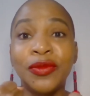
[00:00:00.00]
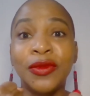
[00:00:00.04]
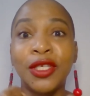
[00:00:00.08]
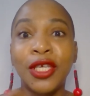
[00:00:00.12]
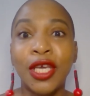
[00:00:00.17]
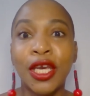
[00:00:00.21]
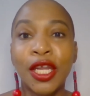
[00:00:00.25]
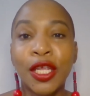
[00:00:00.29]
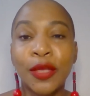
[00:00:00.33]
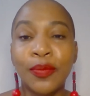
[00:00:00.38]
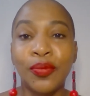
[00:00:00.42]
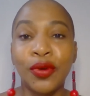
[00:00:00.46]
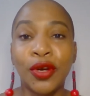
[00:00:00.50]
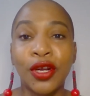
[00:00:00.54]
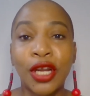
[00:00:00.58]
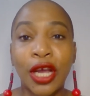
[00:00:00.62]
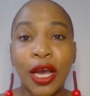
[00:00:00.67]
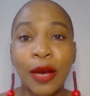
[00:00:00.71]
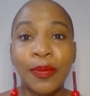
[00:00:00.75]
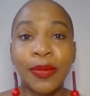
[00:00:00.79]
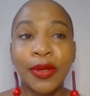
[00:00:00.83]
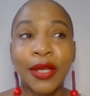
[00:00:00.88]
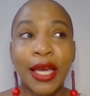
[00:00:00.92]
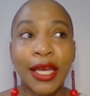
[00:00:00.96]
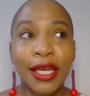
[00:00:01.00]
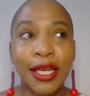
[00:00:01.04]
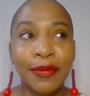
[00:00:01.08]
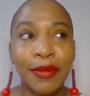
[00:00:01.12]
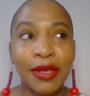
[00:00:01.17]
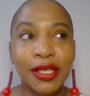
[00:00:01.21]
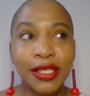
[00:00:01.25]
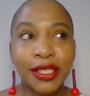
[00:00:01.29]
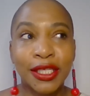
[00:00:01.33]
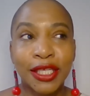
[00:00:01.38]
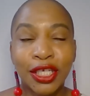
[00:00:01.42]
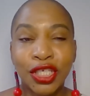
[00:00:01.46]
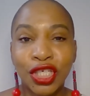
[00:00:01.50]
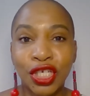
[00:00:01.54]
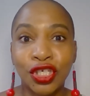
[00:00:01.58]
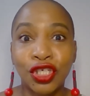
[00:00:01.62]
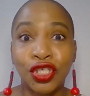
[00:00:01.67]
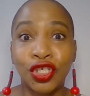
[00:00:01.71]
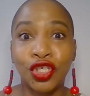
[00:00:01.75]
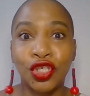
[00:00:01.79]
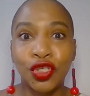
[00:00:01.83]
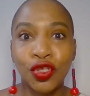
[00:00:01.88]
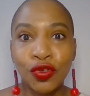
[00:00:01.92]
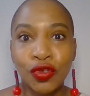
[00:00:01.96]
Branagh played him in such a
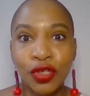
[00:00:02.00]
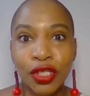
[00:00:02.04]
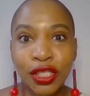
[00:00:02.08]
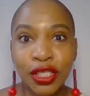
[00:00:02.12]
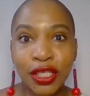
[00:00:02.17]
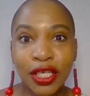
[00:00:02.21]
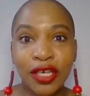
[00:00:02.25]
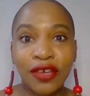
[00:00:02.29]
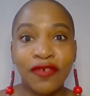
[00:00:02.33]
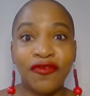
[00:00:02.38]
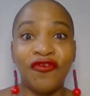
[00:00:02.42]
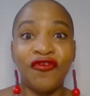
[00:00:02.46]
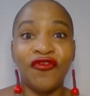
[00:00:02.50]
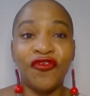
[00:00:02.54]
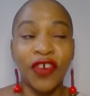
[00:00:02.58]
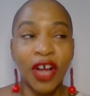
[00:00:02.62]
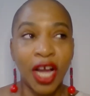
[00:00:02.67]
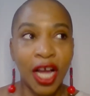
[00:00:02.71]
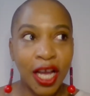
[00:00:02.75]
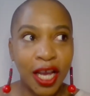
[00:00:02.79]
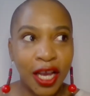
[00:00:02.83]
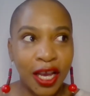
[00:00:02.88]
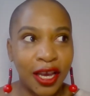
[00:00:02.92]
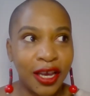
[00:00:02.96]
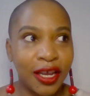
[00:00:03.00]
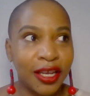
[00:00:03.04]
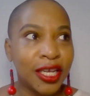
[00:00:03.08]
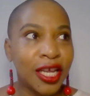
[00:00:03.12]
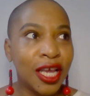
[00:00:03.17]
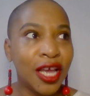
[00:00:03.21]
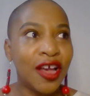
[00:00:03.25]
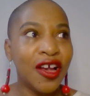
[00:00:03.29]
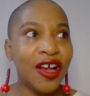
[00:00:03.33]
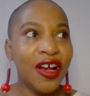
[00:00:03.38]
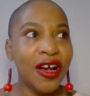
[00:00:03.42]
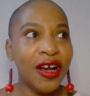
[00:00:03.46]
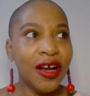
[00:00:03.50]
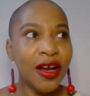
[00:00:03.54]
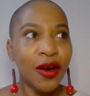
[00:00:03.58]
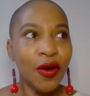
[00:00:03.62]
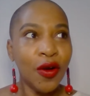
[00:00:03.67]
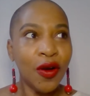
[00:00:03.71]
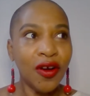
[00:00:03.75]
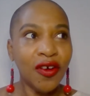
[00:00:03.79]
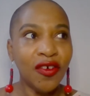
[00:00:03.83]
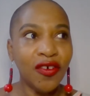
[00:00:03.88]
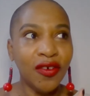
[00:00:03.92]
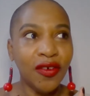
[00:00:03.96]
juicy, fun,
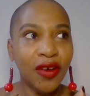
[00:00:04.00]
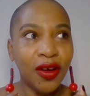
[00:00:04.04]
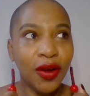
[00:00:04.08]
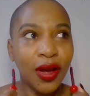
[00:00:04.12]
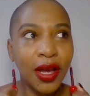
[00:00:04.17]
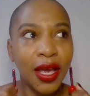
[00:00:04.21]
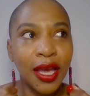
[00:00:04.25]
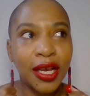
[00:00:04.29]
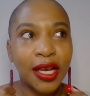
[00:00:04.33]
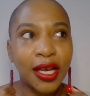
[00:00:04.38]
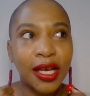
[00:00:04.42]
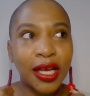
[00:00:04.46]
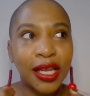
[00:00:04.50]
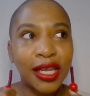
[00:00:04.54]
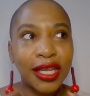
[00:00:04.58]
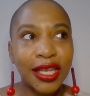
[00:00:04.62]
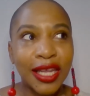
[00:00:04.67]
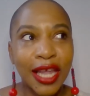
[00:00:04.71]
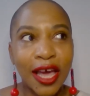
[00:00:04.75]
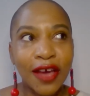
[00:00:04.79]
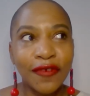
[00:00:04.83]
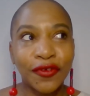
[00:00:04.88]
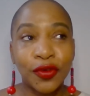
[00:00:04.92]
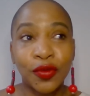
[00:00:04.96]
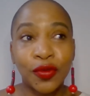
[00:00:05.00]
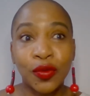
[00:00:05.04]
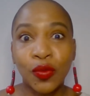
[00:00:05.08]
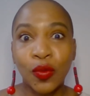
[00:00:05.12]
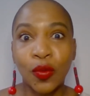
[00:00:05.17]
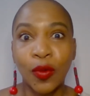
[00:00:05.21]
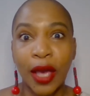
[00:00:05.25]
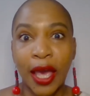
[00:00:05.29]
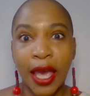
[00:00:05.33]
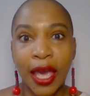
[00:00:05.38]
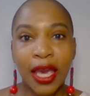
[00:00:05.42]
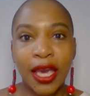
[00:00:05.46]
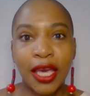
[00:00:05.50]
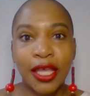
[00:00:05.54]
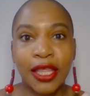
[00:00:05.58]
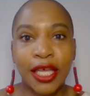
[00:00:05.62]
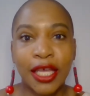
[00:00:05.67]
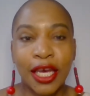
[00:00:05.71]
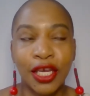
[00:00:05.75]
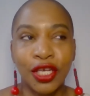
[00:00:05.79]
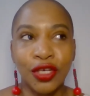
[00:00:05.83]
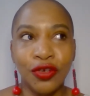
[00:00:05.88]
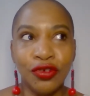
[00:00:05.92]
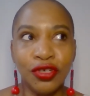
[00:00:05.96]
and clever way
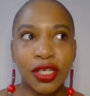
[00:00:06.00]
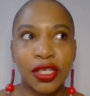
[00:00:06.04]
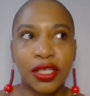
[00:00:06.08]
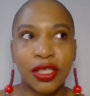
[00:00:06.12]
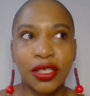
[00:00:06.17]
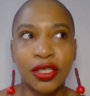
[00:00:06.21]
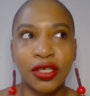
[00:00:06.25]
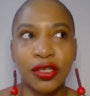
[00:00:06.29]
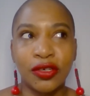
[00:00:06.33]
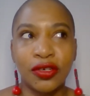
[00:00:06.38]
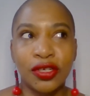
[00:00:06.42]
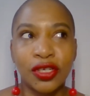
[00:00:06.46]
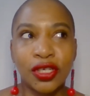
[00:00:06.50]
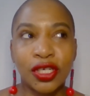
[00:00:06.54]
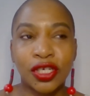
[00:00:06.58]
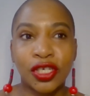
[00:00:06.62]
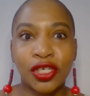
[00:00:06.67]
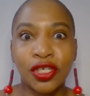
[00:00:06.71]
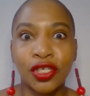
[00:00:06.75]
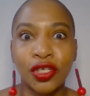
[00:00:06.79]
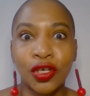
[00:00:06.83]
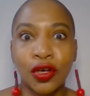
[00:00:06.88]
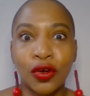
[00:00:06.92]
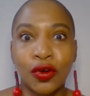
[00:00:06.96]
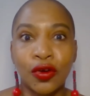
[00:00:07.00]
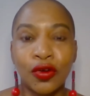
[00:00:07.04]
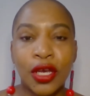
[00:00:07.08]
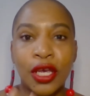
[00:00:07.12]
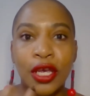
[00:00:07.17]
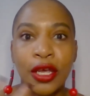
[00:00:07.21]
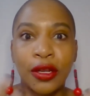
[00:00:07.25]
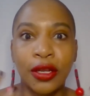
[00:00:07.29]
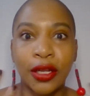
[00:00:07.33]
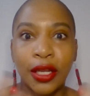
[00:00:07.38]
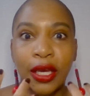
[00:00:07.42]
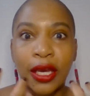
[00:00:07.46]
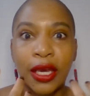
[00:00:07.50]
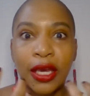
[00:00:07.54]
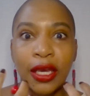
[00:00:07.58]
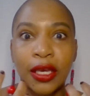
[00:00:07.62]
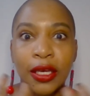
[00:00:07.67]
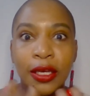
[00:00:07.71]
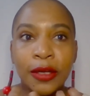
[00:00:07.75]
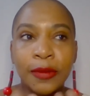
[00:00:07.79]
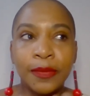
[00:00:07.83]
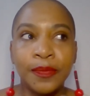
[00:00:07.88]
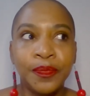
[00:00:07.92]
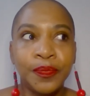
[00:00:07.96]
that you just you was just so in
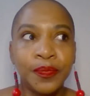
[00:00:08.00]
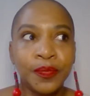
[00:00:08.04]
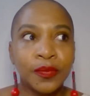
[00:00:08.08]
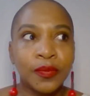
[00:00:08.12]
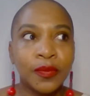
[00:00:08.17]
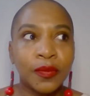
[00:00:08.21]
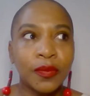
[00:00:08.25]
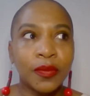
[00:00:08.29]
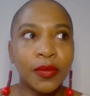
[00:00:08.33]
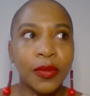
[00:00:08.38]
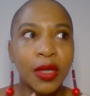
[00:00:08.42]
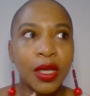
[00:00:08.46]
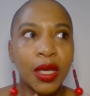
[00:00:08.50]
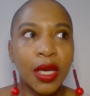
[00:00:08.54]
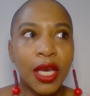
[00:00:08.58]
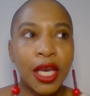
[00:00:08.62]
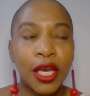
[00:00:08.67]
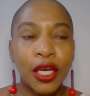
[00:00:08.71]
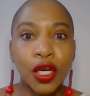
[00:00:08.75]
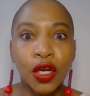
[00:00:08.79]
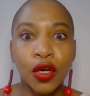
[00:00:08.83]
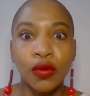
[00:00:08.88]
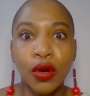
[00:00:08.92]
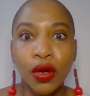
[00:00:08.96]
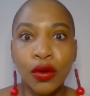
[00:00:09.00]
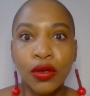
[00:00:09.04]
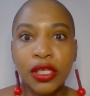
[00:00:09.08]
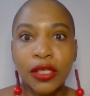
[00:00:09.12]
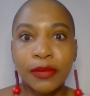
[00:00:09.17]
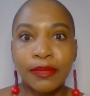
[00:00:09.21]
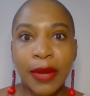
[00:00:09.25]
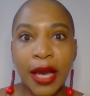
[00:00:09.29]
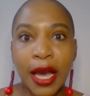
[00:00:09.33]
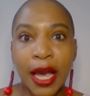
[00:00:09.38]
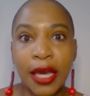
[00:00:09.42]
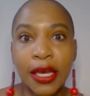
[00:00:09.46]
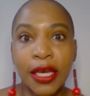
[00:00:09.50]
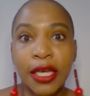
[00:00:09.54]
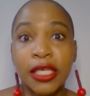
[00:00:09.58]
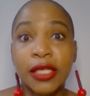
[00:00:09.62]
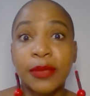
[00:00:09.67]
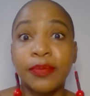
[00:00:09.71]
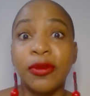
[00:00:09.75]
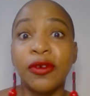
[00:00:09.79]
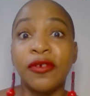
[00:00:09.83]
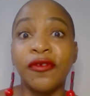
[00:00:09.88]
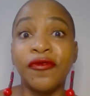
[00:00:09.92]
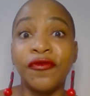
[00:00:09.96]
like engrossed by
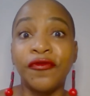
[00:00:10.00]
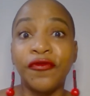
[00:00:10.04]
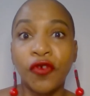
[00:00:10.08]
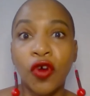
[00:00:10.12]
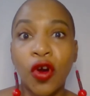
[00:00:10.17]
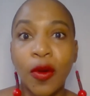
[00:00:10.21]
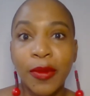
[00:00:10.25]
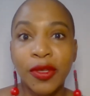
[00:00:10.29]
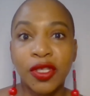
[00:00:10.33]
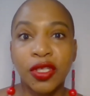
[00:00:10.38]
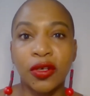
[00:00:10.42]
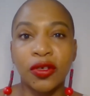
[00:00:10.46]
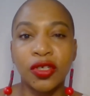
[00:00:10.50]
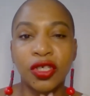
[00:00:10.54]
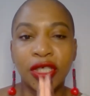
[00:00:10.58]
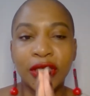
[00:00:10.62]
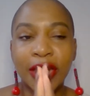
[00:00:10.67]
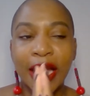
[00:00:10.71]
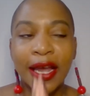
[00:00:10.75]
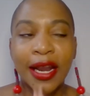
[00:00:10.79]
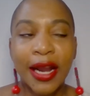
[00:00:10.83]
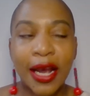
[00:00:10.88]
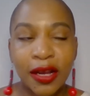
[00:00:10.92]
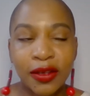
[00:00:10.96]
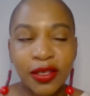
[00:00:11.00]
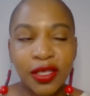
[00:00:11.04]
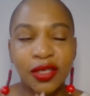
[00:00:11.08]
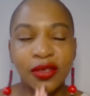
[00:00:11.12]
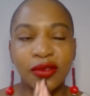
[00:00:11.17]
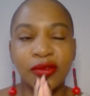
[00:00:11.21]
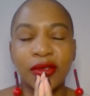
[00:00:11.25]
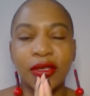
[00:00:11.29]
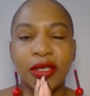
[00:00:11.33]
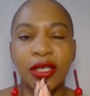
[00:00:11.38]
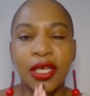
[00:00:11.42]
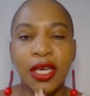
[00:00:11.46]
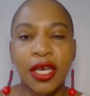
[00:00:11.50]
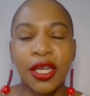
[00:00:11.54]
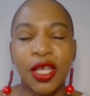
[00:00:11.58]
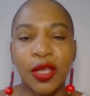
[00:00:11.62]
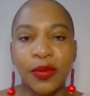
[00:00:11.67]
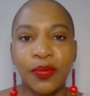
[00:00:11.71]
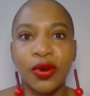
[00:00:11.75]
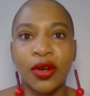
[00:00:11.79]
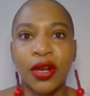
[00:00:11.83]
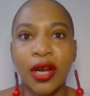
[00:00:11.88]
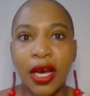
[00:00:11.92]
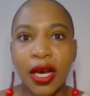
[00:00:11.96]
his performance. So shout out to
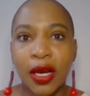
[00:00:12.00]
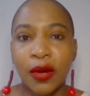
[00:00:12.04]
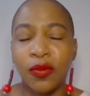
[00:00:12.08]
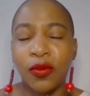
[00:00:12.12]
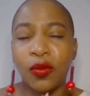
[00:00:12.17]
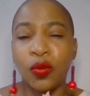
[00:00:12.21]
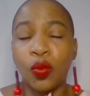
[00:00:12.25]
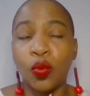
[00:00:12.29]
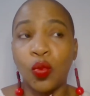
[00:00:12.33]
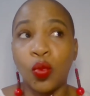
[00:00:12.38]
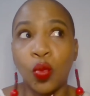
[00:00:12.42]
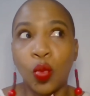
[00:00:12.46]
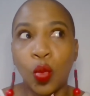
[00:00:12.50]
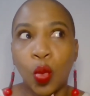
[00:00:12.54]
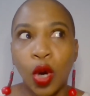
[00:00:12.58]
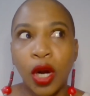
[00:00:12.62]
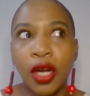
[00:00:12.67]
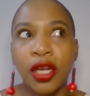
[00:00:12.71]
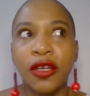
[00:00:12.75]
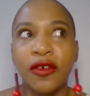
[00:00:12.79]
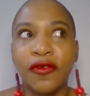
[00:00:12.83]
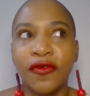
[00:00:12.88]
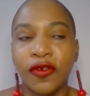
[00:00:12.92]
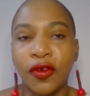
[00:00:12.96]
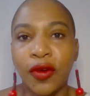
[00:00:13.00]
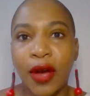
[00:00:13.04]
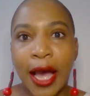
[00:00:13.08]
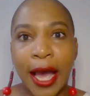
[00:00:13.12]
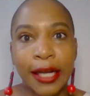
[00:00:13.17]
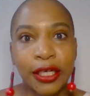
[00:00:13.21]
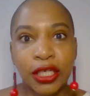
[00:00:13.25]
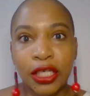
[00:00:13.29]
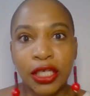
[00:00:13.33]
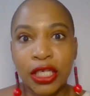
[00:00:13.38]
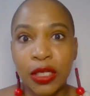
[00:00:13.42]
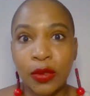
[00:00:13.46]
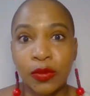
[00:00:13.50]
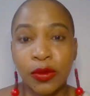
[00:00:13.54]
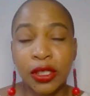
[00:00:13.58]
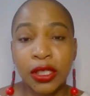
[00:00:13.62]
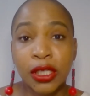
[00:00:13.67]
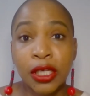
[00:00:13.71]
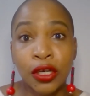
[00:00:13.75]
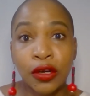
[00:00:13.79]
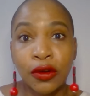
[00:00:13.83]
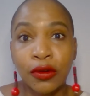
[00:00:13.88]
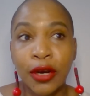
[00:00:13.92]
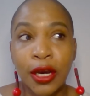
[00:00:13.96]
Kenneth Branagh, wonderful actor. He was
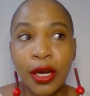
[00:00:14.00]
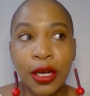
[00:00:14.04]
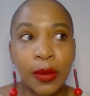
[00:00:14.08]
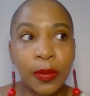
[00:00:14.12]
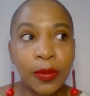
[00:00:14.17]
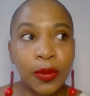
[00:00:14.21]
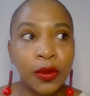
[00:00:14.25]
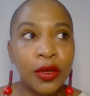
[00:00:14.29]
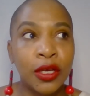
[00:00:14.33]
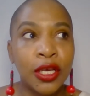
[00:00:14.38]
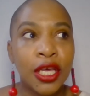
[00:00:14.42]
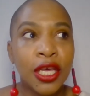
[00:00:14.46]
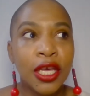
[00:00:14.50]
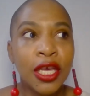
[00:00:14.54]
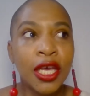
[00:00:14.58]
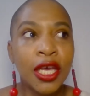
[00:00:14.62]
incredible.